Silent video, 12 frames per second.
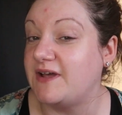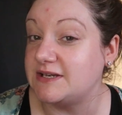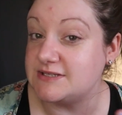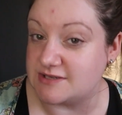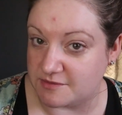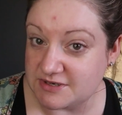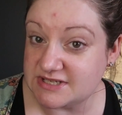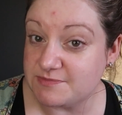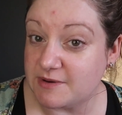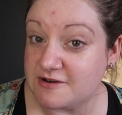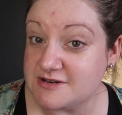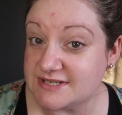had some
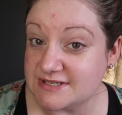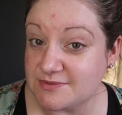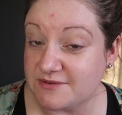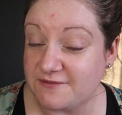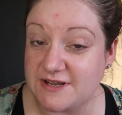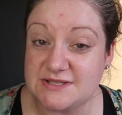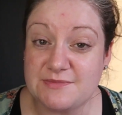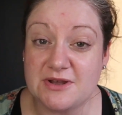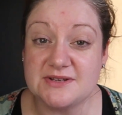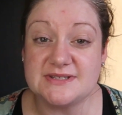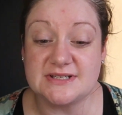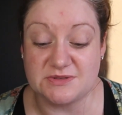experiences with face
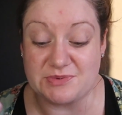masks,